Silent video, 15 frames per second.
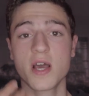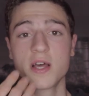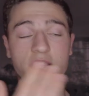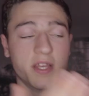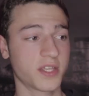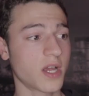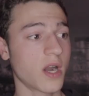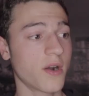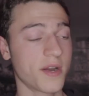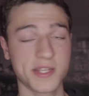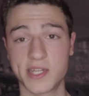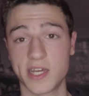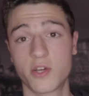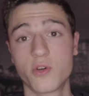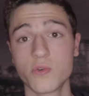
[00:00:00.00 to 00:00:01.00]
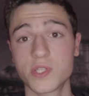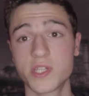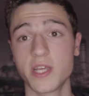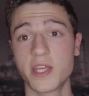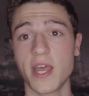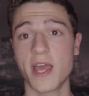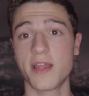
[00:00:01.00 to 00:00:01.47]
The guitar is
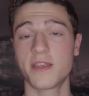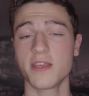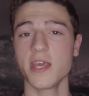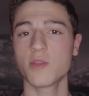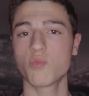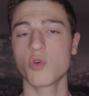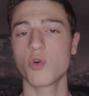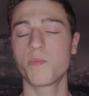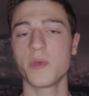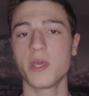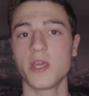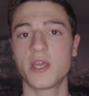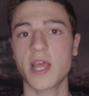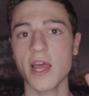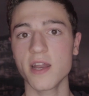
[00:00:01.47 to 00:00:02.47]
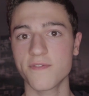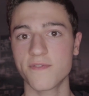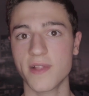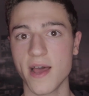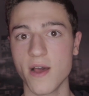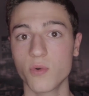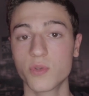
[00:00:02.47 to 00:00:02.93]
acoustic and it will be kind
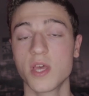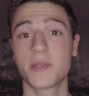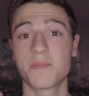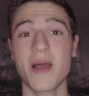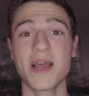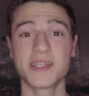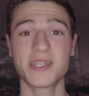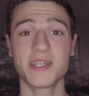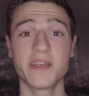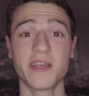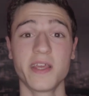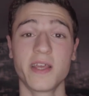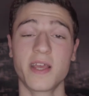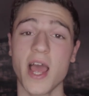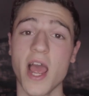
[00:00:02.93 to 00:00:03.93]
of loud, but my singing,